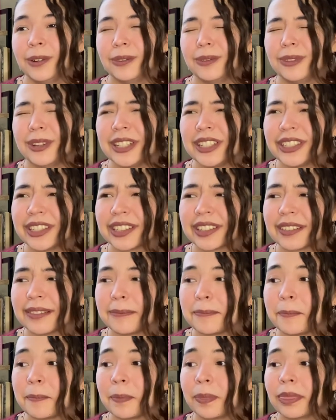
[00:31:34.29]
which
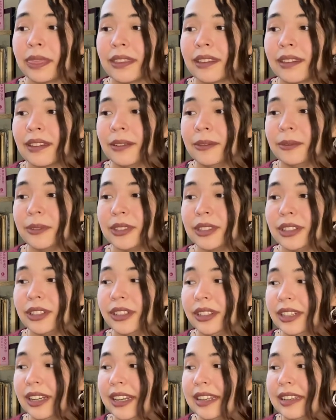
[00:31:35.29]
was a
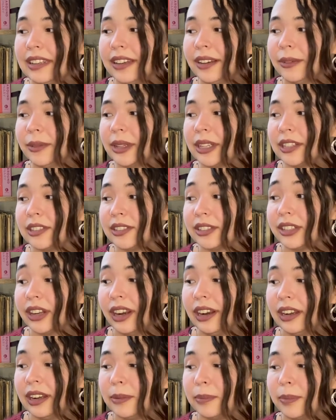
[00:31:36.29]
good idea when it
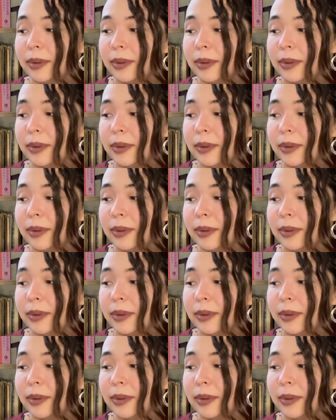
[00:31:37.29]
started,